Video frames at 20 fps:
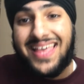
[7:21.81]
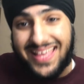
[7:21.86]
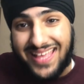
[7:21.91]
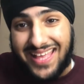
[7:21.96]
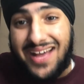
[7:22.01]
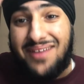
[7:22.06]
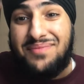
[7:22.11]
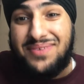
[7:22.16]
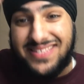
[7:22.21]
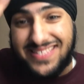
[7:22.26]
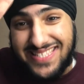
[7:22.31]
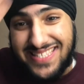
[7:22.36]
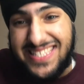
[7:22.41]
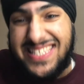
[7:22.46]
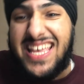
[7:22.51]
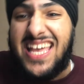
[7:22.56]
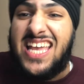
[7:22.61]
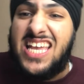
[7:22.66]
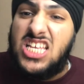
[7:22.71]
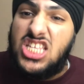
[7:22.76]
Come and
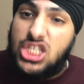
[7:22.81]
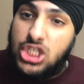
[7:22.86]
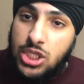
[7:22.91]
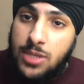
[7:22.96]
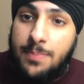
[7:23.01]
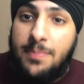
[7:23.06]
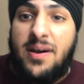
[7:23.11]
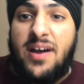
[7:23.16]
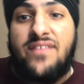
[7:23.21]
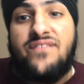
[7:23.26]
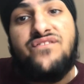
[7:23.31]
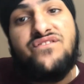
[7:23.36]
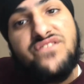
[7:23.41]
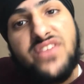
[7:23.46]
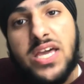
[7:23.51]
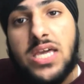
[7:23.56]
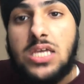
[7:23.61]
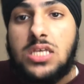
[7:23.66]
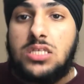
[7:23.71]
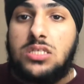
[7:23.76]
say it to my
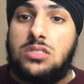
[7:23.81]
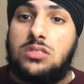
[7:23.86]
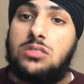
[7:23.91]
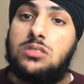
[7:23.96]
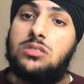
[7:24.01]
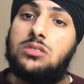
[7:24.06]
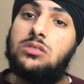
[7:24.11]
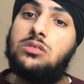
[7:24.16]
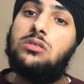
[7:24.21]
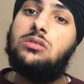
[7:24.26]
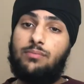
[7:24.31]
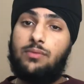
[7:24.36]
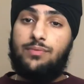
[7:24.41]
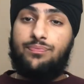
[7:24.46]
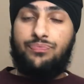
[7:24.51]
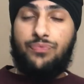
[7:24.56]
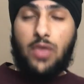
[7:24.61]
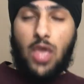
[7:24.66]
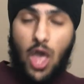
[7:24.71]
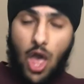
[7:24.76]
face.
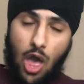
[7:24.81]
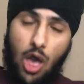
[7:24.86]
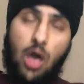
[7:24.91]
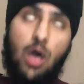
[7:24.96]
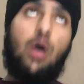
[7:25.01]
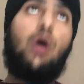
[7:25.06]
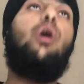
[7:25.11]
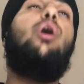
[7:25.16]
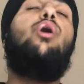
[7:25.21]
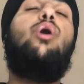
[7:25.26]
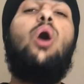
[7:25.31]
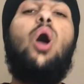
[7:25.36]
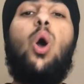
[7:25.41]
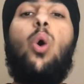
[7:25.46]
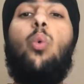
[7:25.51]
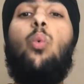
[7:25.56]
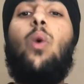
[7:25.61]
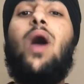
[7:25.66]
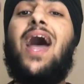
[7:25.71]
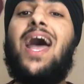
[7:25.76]
Uh oh,
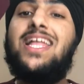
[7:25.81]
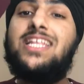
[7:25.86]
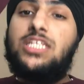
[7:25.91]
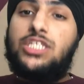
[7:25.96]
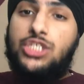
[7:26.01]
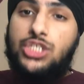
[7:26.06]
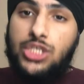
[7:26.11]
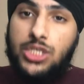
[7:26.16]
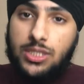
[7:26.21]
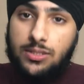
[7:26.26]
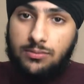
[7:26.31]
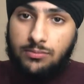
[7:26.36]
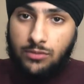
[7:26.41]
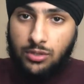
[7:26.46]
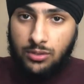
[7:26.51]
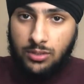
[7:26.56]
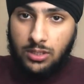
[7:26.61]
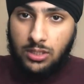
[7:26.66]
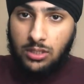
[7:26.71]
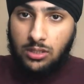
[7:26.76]
watching
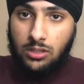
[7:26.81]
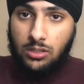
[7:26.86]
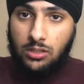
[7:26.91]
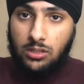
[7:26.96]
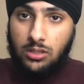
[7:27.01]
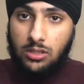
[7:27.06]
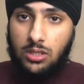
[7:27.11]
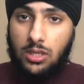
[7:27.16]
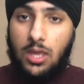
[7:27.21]
me.